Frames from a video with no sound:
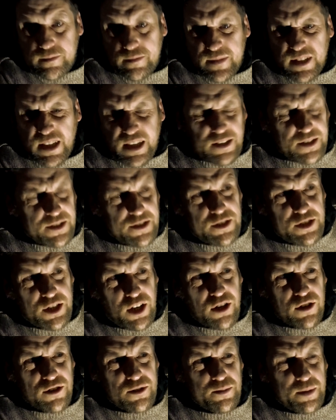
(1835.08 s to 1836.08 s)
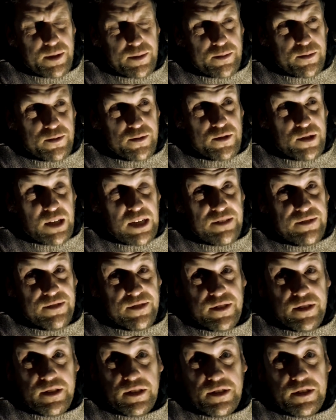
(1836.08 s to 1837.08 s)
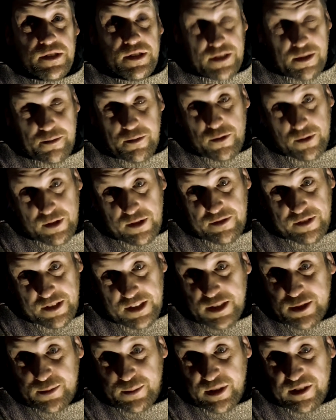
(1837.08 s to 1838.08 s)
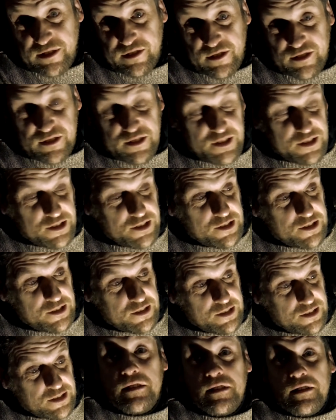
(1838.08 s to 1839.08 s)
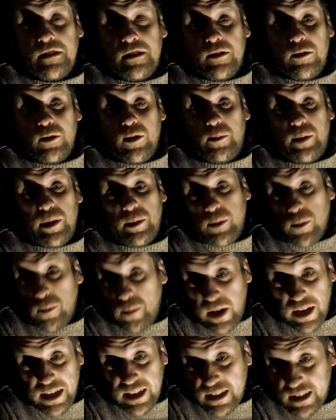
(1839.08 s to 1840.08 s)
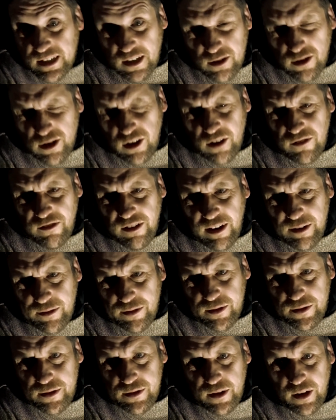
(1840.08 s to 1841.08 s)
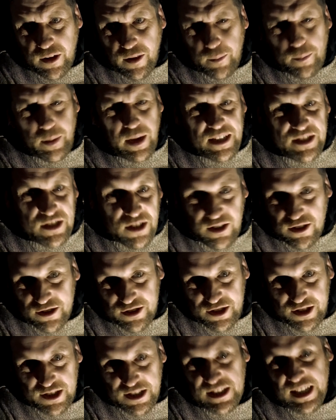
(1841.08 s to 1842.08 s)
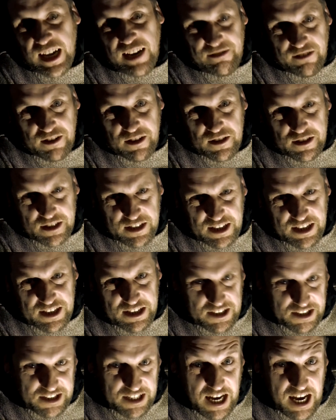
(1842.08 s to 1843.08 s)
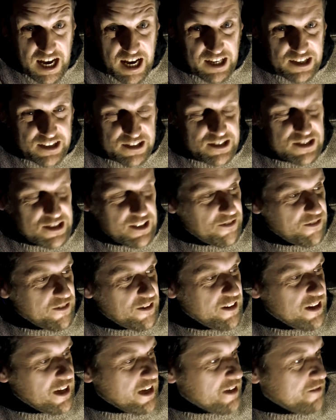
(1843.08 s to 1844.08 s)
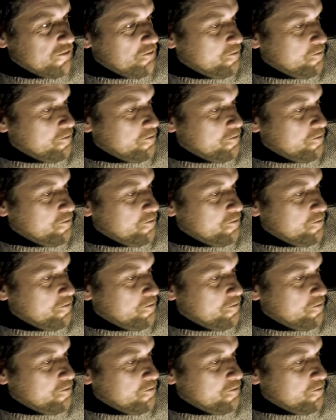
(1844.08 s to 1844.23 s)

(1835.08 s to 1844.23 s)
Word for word: Yeah, I should charge people to have the summit on up an experience. Well, people paid to go like round like the passage to Terror and get scared and stuff like that.